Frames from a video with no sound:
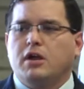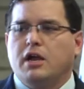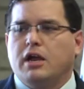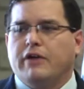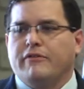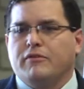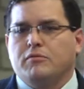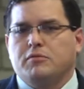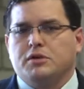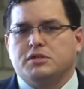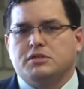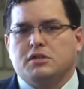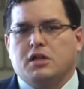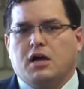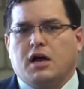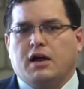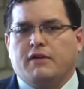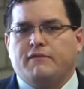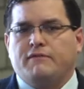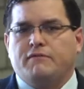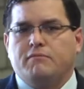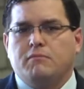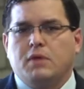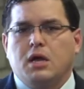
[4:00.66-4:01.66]
everyone's
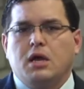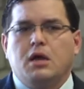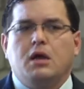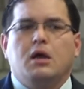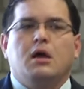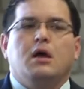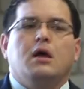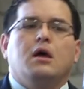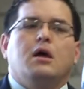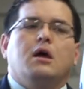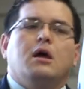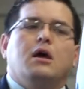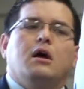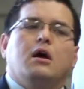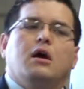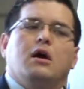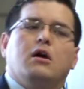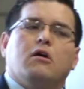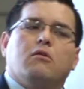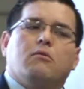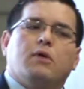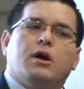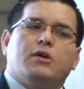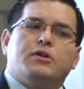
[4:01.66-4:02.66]
life.
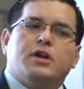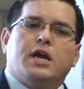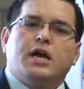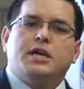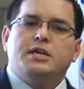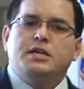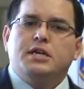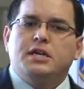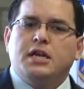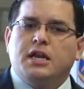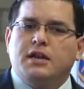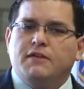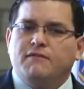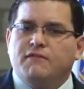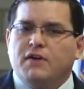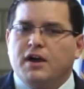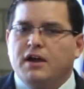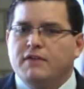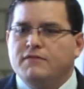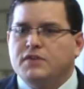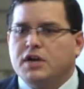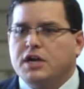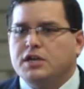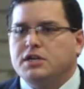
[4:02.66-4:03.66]
Around
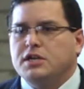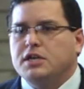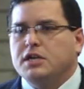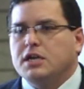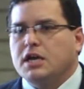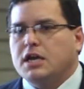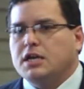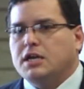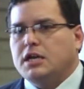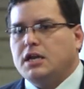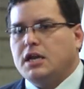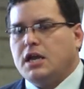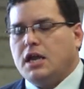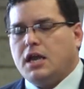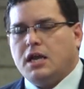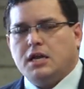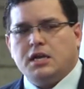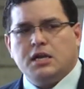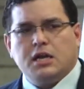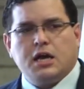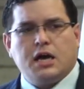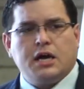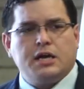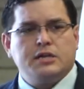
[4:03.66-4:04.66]
1985,
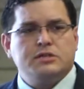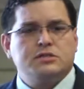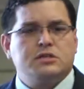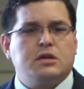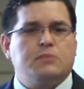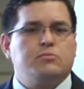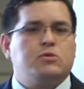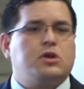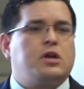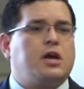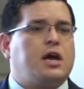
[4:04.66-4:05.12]
1989, something